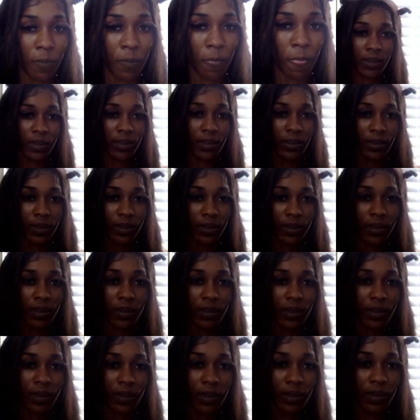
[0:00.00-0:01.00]
Mario?
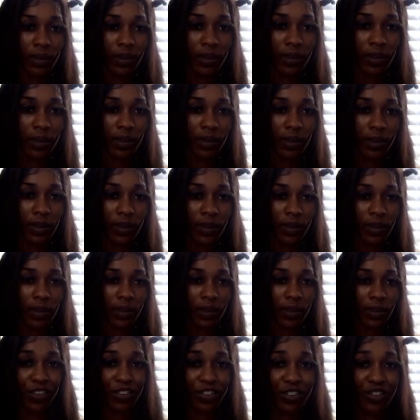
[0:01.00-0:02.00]

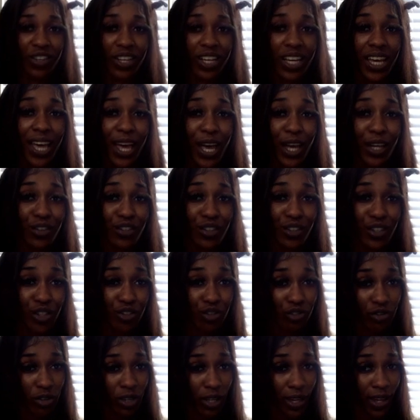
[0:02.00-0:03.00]
She can actually
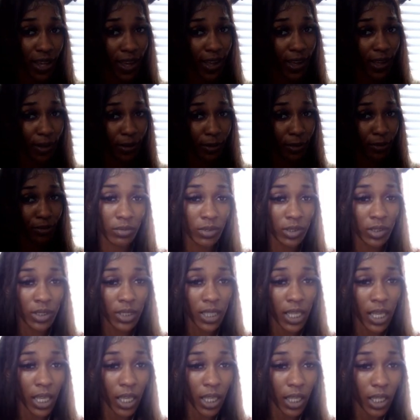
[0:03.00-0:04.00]
draw now. What's
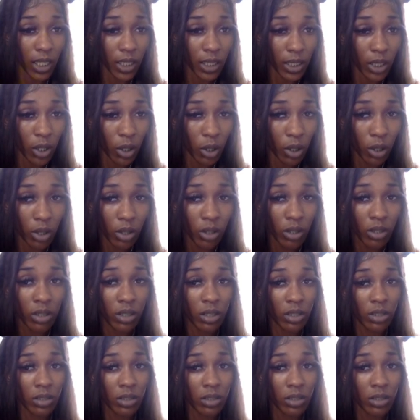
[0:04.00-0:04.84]
that, a doll?